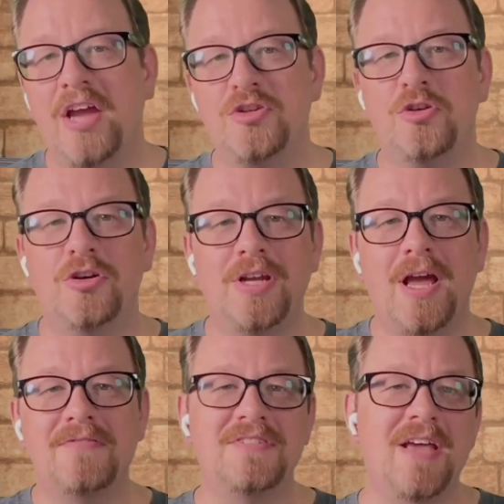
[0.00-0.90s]
Junior
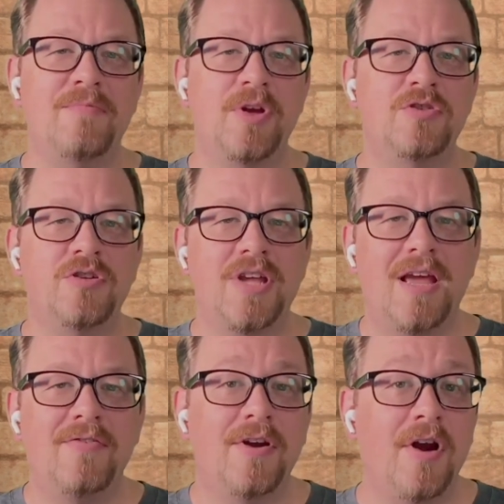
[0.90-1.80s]
Devs, Dev Mentor
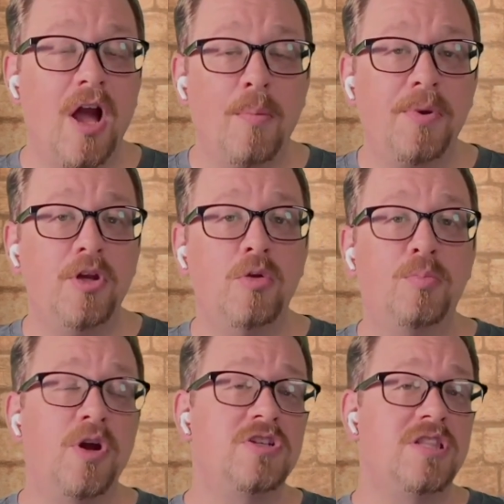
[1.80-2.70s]
Dave here, helping you
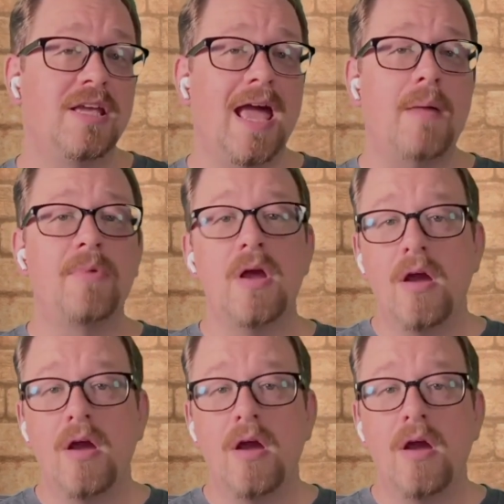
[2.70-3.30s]
bridge the gap